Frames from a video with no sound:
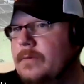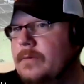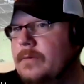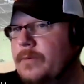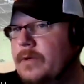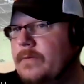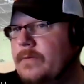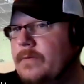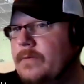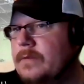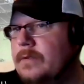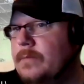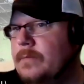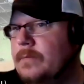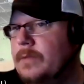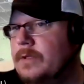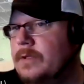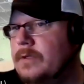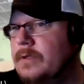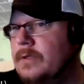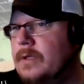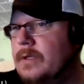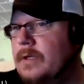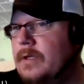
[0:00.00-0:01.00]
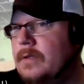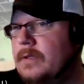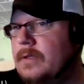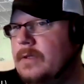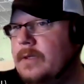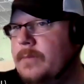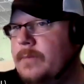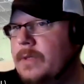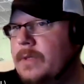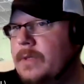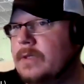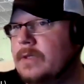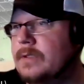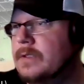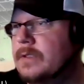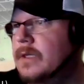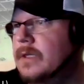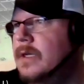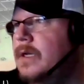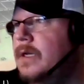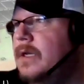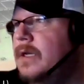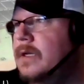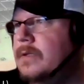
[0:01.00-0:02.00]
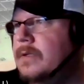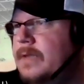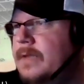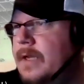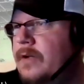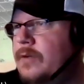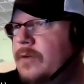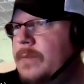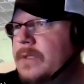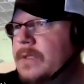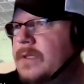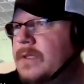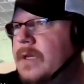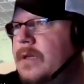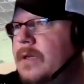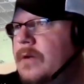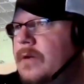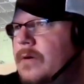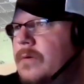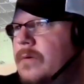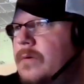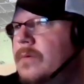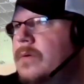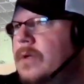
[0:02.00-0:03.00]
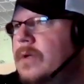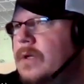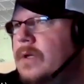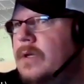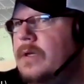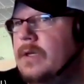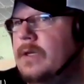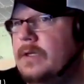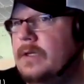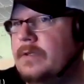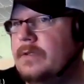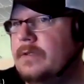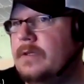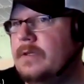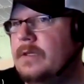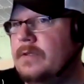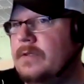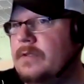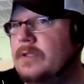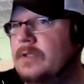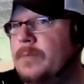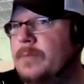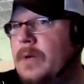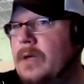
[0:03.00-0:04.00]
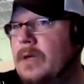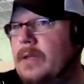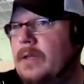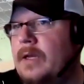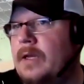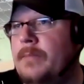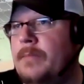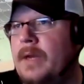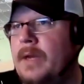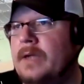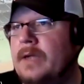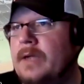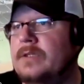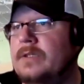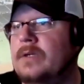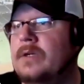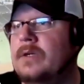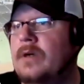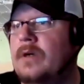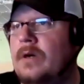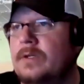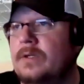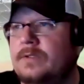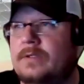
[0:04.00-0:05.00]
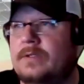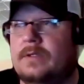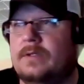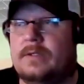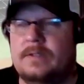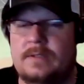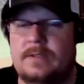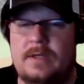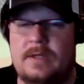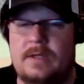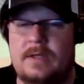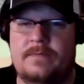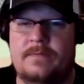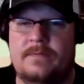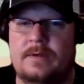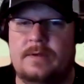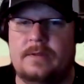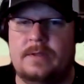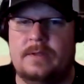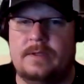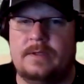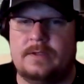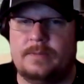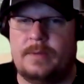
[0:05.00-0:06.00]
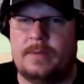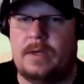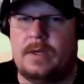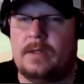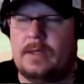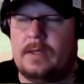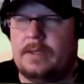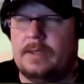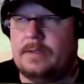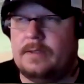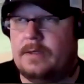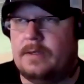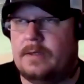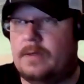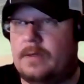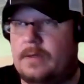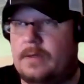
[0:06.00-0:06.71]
Previously mentioned Liam Hicks. Daniel Mateo is a spotlight. Max Acosta is definitely a spotlight there.